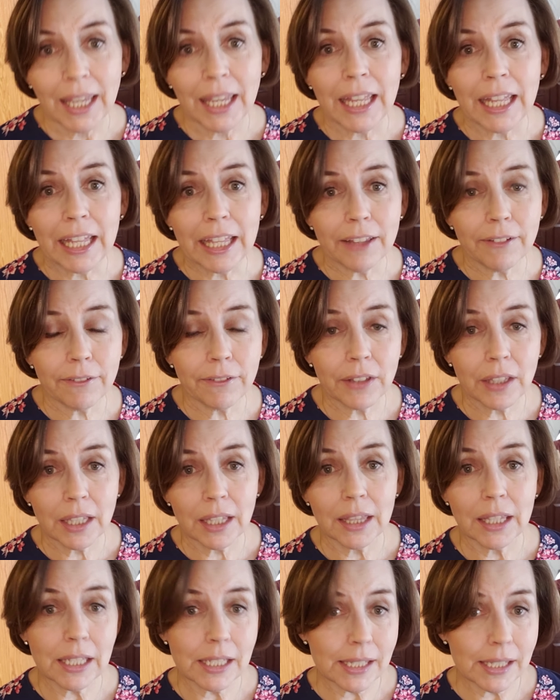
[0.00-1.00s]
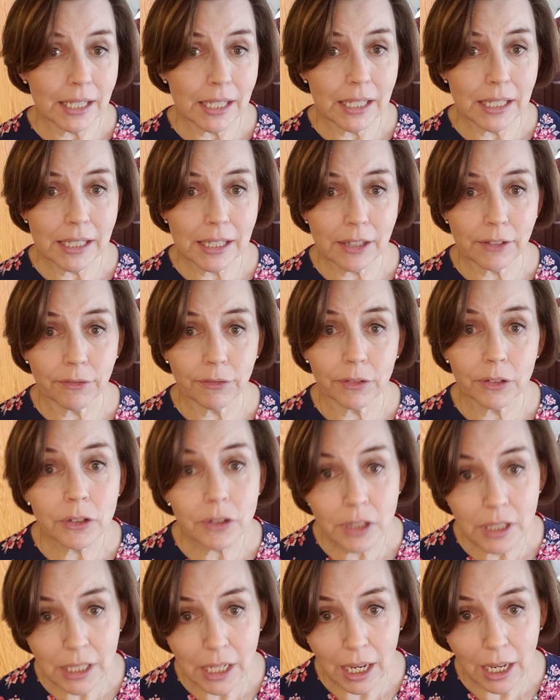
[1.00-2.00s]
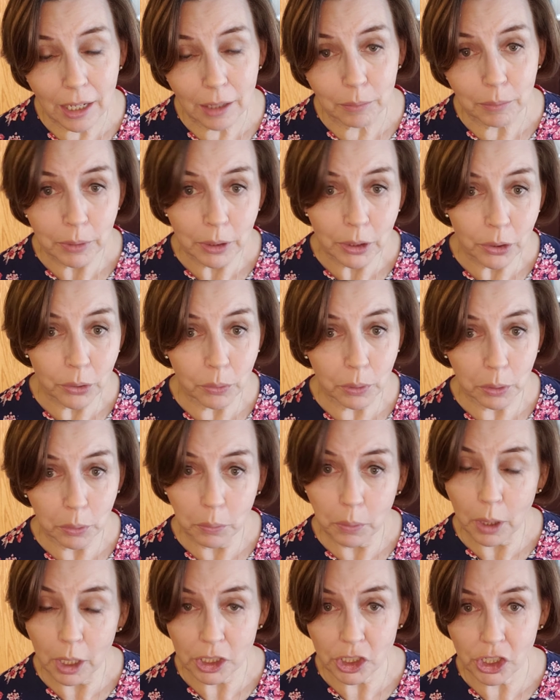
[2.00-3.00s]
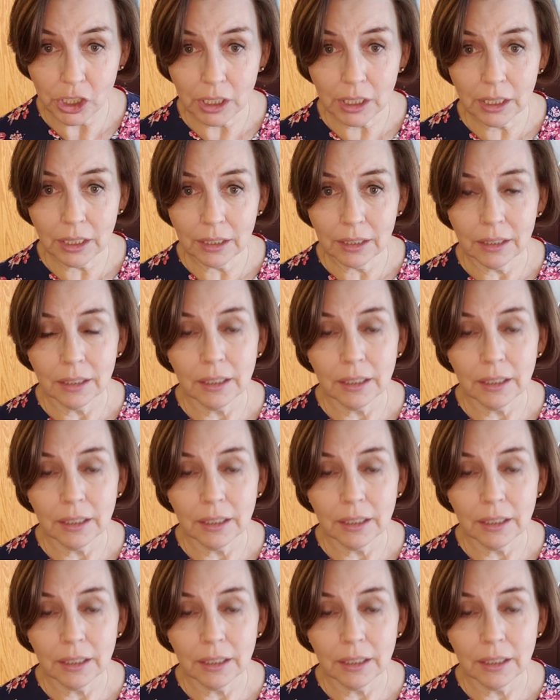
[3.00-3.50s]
If this is the first time you are watching,